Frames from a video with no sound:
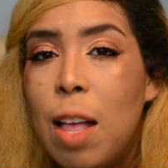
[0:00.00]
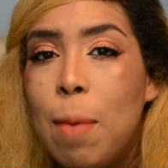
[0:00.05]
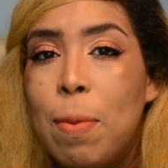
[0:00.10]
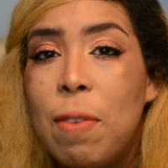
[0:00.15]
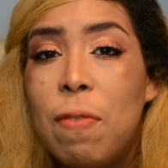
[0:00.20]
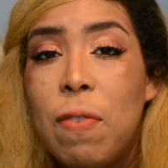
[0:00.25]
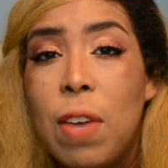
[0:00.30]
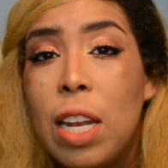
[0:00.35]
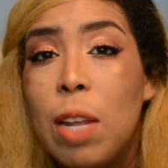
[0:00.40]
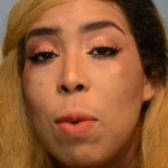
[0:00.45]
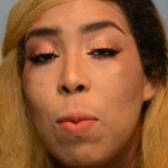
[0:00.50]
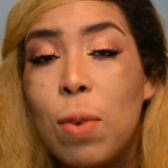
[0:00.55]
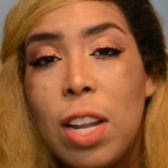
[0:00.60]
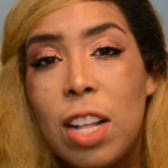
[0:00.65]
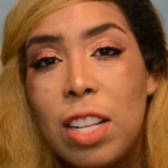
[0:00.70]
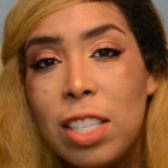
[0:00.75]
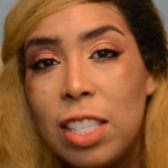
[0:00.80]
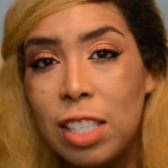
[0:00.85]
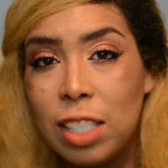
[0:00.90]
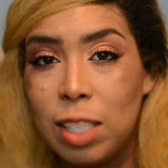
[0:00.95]
If anyone
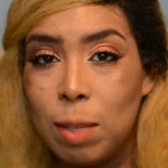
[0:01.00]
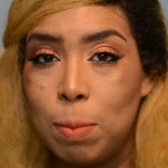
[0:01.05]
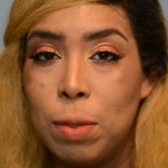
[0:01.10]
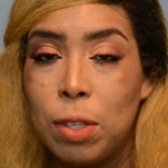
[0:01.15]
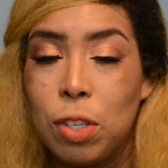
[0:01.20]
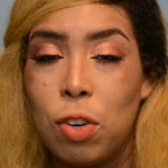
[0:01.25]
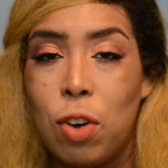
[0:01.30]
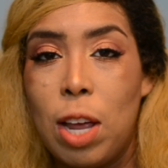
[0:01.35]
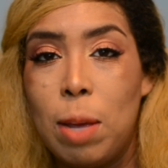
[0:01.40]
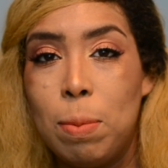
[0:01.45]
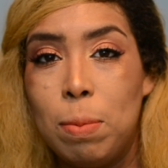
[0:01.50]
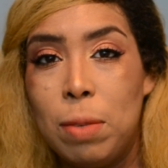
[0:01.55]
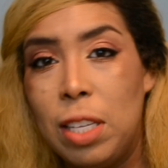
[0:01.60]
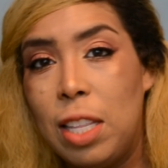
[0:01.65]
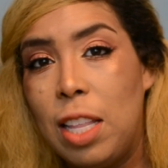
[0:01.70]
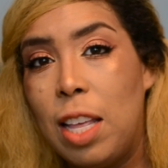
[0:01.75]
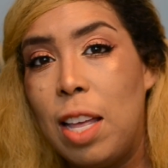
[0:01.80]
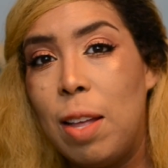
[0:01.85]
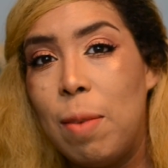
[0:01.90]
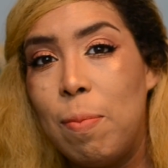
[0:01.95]
else is subscribed
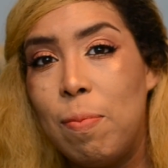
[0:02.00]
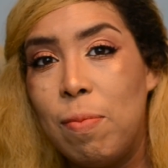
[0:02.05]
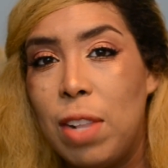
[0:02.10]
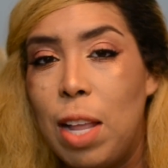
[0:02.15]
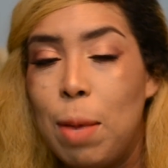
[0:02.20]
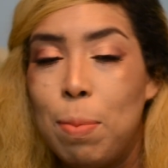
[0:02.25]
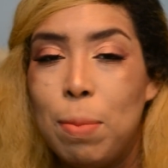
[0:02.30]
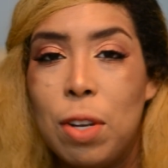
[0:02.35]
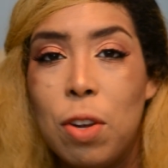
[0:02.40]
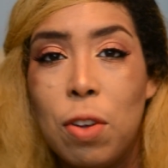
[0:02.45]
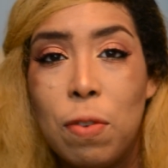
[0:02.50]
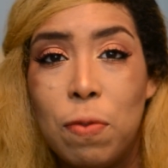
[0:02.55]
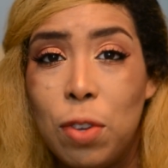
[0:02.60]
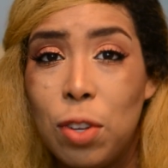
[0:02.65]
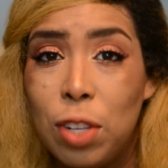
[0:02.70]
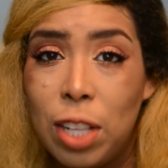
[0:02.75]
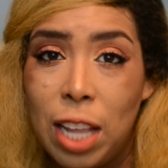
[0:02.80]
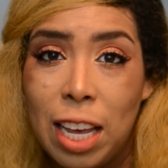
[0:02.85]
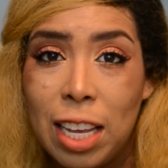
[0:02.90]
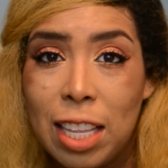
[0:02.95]
to them, let me know if
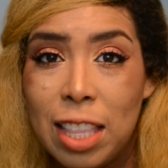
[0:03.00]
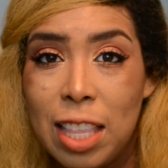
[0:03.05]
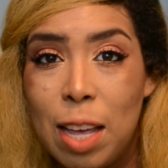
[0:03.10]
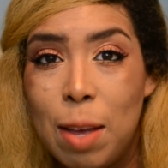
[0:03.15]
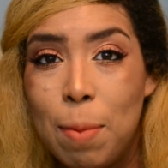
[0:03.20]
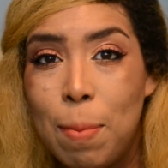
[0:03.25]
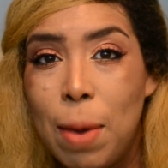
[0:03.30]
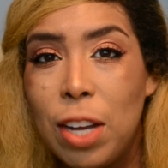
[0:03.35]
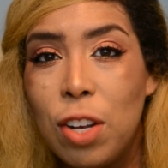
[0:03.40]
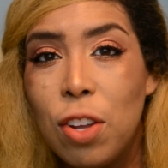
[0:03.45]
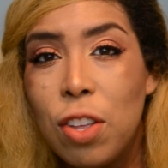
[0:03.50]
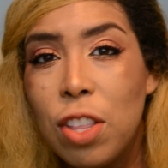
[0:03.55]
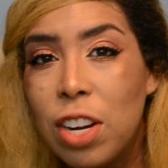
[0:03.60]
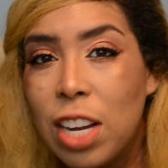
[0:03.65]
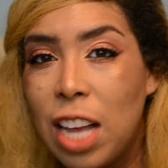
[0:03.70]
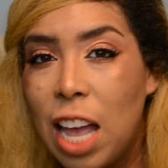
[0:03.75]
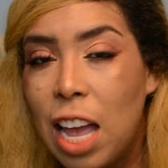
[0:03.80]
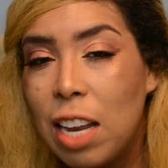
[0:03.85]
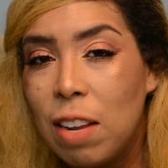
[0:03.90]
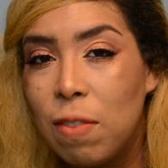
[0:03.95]
you like them. I know
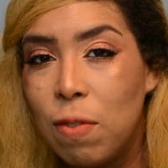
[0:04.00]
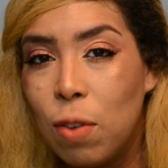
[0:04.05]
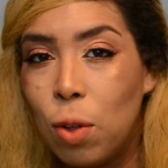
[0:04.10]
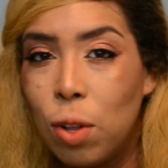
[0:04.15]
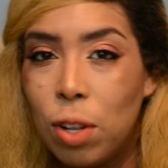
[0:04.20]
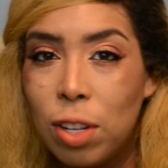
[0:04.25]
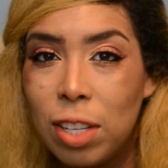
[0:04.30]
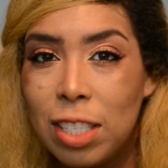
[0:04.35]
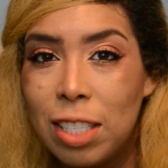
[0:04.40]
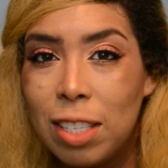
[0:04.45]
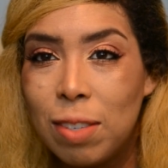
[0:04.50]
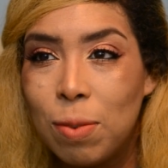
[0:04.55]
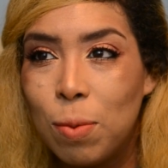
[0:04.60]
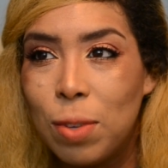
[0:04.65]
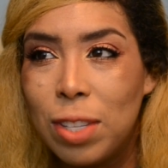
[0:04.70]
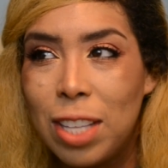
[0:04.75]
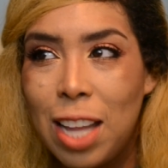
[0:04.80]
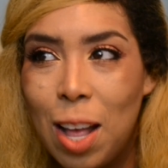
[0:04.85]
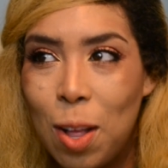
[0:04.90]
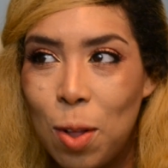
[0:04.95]
they're kind of old.
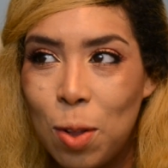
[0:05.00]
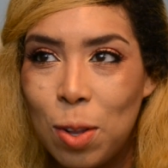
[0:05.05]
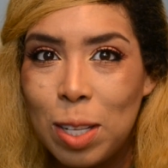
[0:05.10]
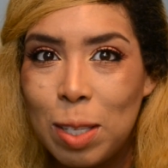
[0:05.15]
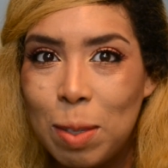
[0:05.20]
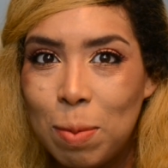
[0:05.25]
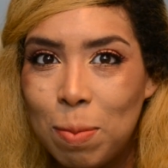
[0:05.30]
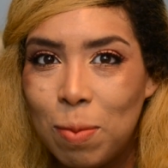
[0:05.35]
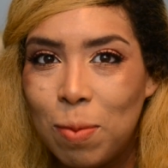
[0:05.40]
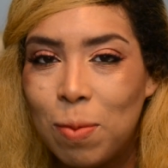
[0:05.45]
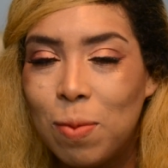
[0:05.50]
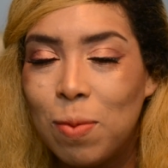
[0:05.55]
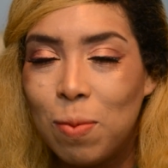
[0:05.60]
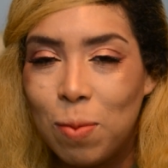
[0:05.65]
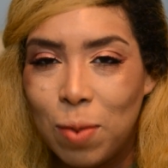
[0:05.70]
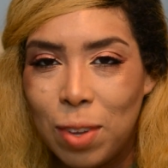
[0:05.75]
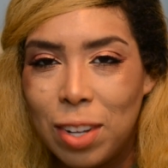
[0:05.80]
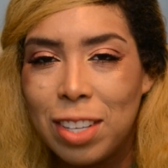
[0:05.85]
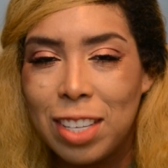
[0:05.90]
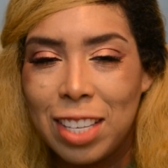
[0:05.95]
Well, not old.
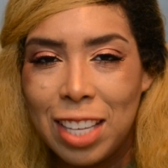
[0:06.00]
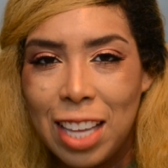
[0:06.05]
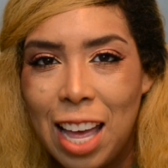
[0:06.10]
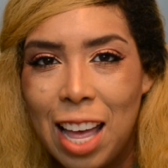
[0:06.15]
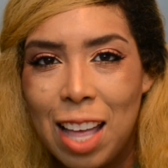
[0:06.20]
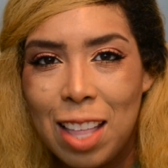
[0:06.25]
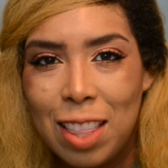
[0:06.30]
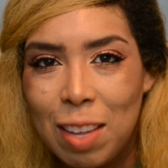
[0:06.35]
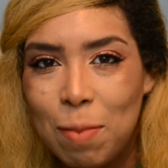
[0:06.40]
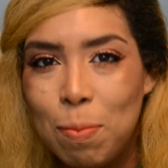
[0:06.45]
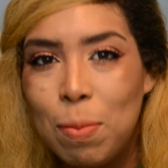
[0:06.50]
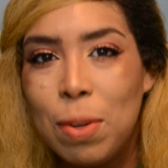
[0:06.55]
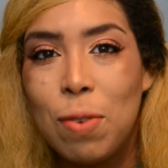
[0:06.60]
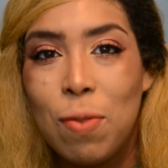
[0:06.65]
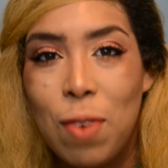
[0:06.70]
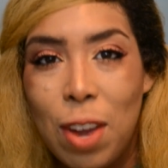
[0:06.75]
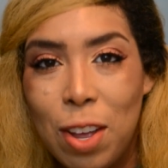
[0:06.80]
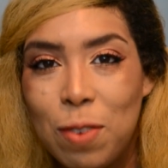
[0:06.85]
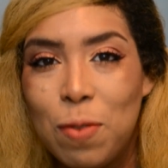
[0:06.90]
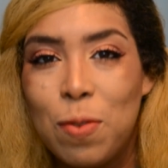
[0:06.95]
Well, yeah, they've been
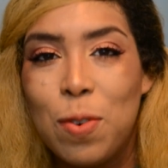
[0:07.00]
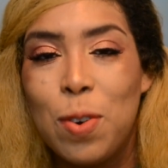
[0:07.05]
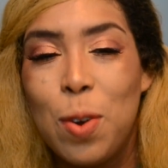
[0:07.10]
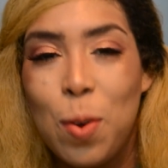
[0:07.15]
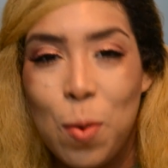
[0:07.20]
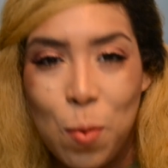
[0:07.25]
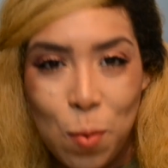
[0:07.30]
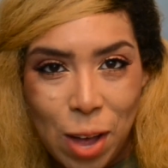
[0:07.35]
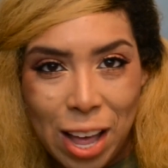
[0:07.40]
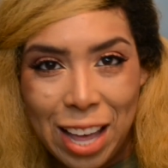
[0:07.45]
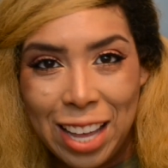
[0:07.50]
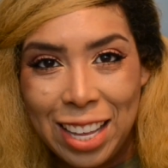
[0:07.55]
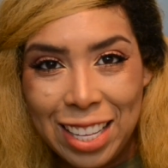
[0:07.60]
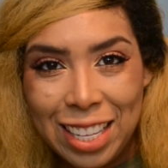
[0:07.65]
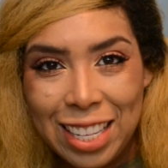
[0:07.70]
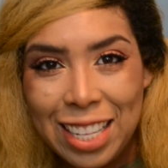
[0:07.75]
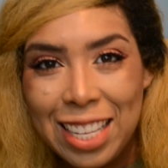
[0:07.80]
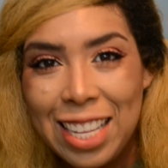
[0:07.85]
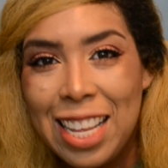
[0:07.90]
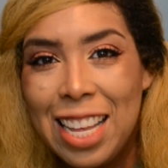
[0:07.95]
around for a
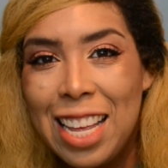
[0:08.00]
while.